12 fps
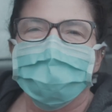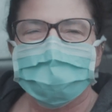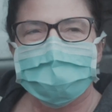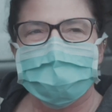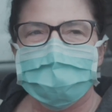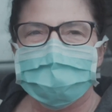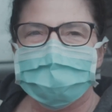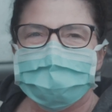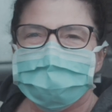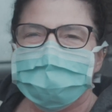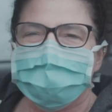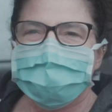voting in
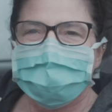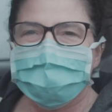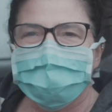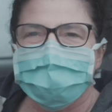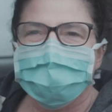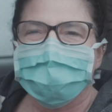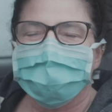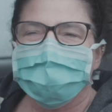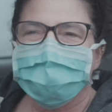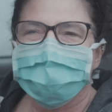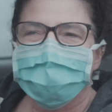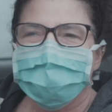Oregon City,
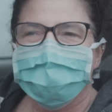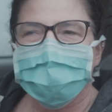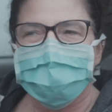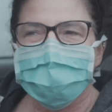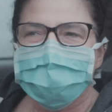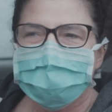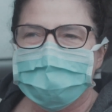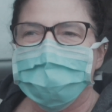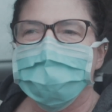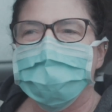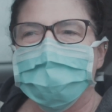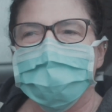and I feel
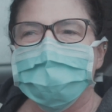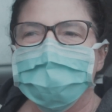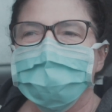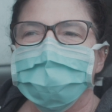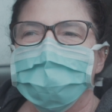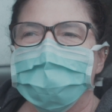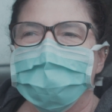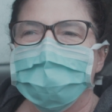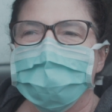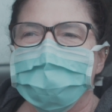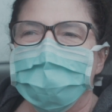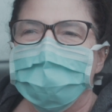great about it.
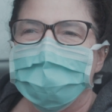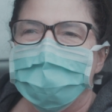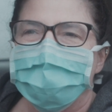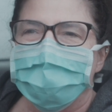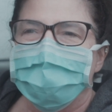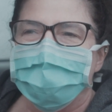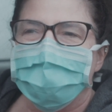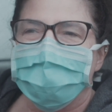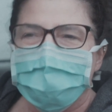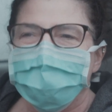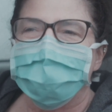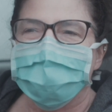I'm
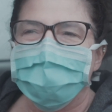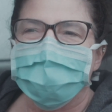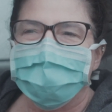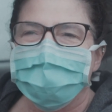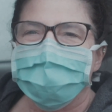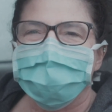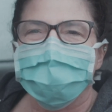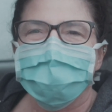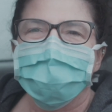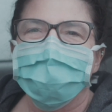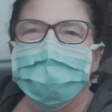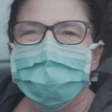hopeful that
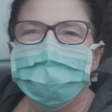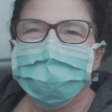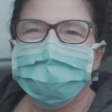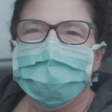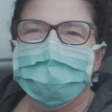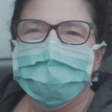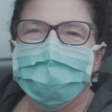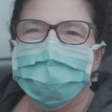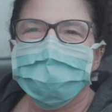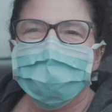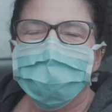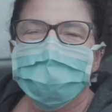the person I
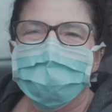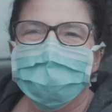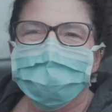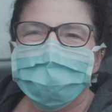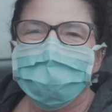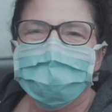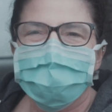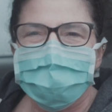voted for is going to